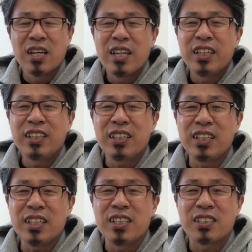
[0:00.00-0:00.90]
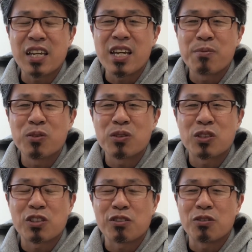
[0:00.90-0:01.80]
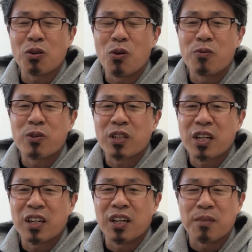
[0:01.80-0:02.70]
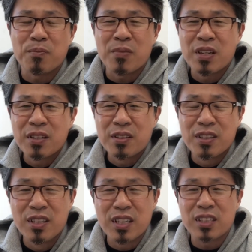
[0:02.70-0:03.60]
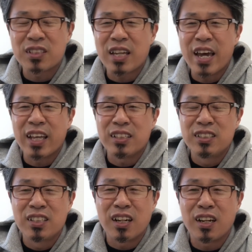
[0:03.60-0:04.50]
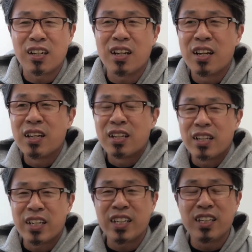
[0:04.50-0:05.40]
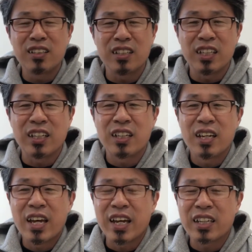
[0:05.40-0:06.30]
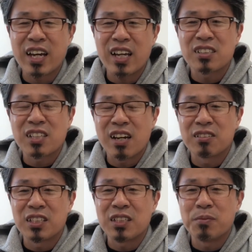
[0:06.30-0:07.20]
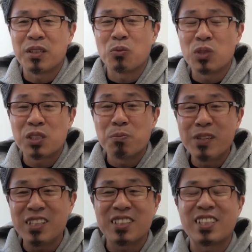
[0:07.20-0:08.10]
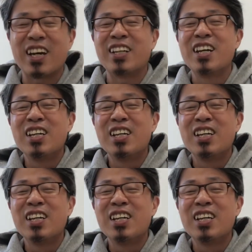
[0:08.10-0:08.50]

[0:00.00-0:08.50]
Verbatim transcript: he is able to overcome this and done healing and cast out demon, which means that